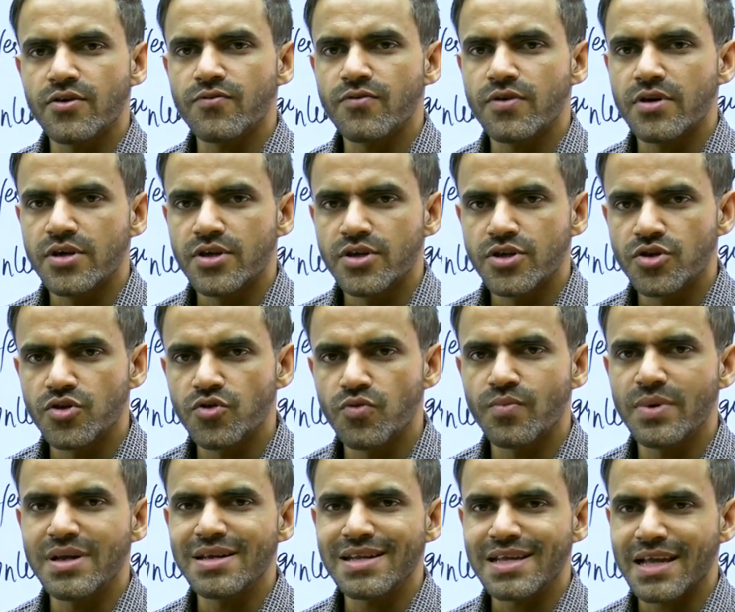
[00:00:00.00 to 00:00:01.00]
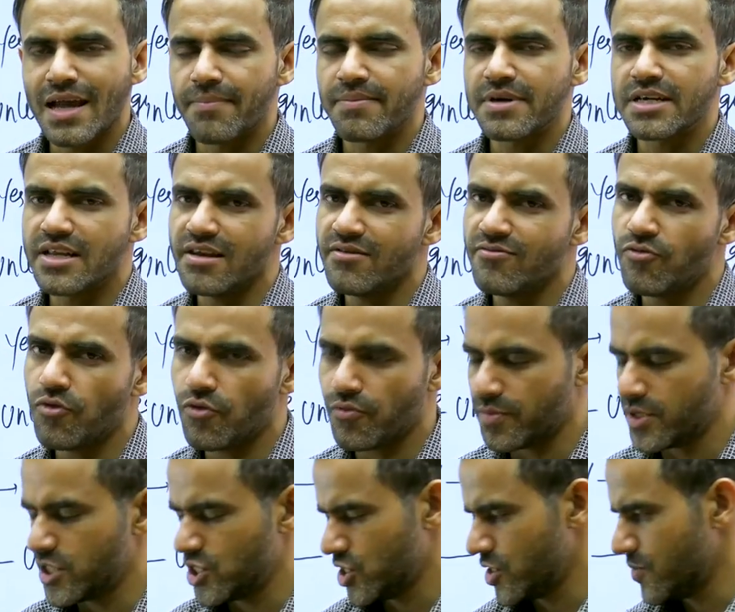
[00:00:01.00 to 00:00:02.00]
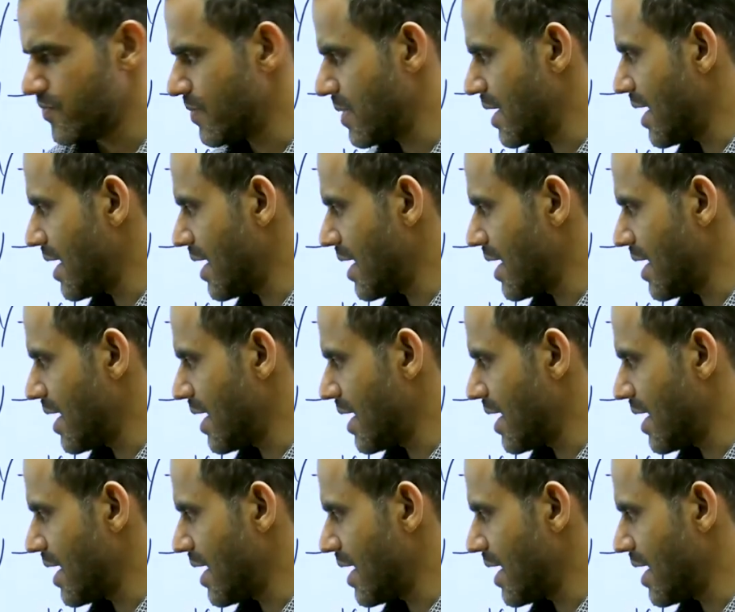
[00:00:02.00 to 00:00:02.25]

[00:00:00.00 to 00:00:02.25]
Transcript: of human capital formation.